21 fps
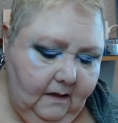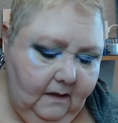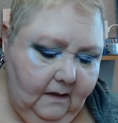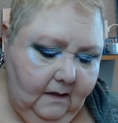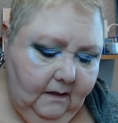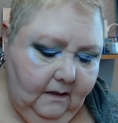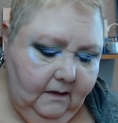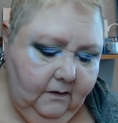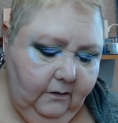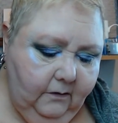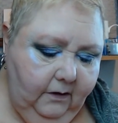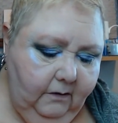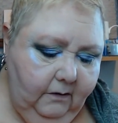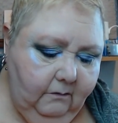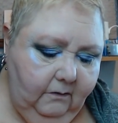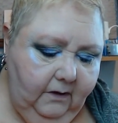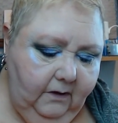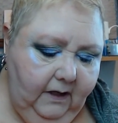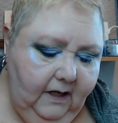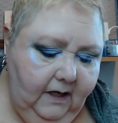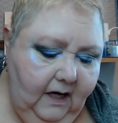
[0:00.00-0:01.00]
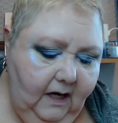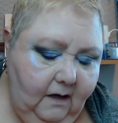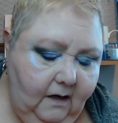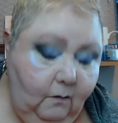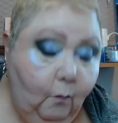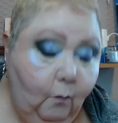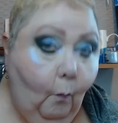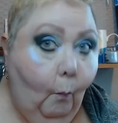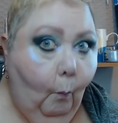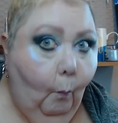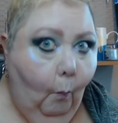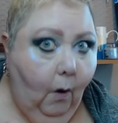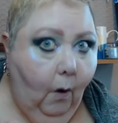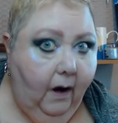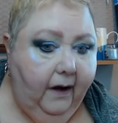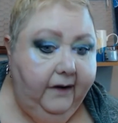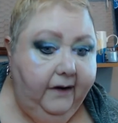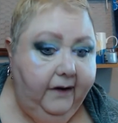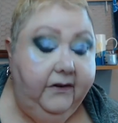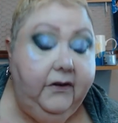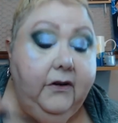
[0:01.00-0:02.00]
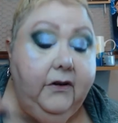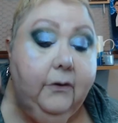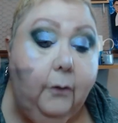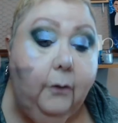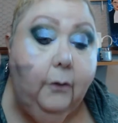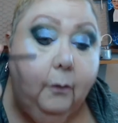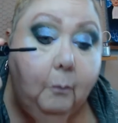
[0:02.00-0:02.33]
so you only need one too.